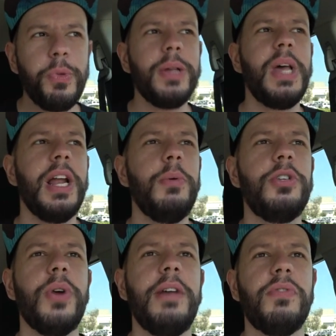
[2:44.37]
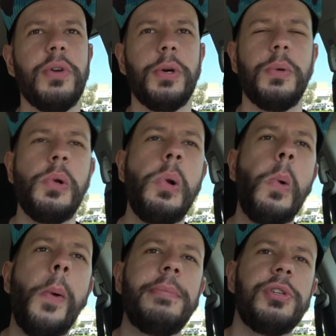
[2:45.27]
Then I would drive through
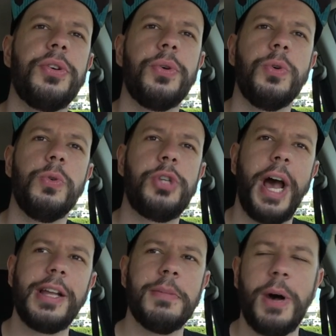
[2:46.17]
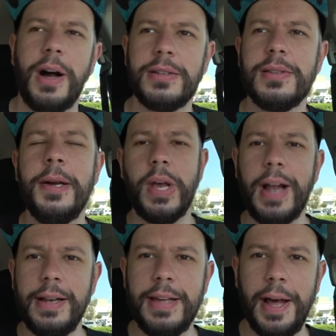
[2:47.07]
to Jack in the Box and
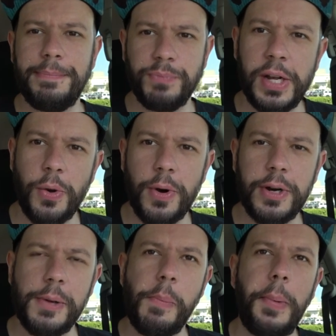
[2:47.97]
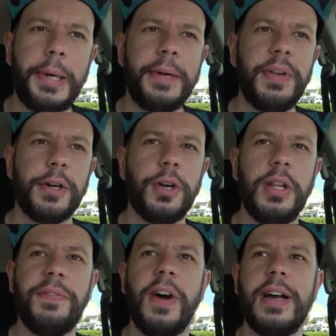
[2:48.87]
I'd get an order of their
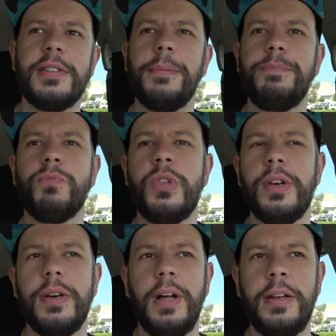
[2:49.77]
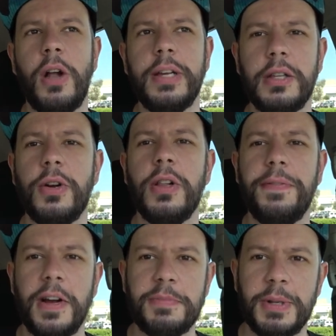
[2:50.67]
curly fries to not only get the curly
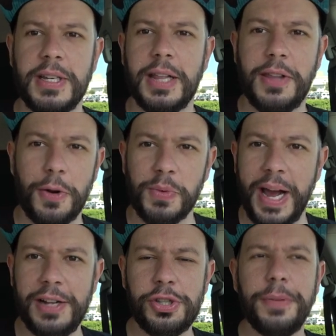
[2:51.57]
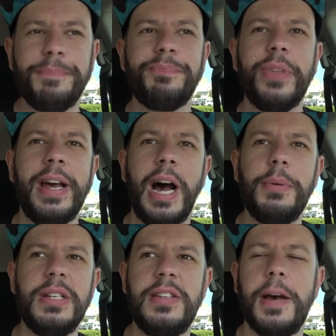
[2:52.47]
fries, but to get their ranch. And I
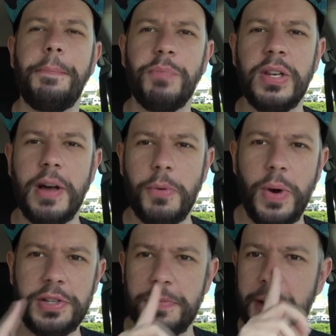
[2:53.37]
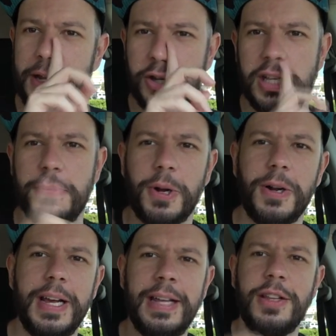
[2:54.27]
would dip the double Western bacon
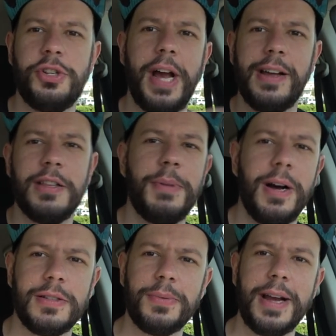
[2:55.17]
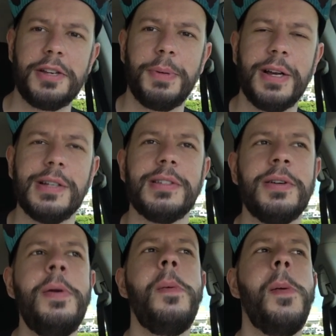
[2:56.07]
cheeseburger in the Jack in the Box ranch because
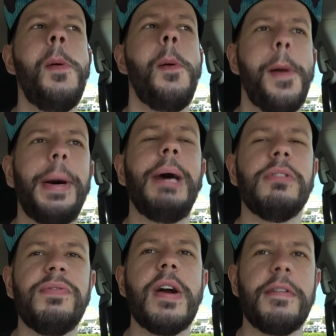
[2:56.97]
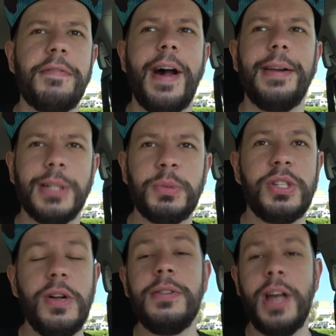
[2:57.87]
I was very fat. I'm
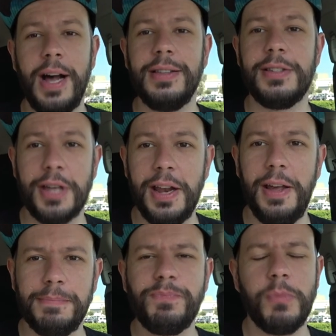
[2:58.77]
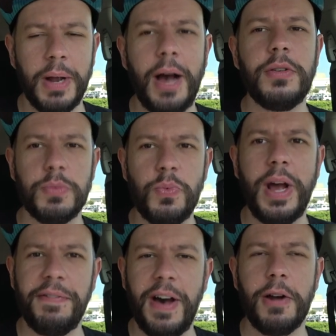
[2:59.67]
still not skinny, but I was
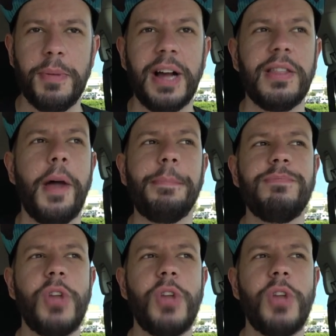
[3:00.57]
way fatter back then.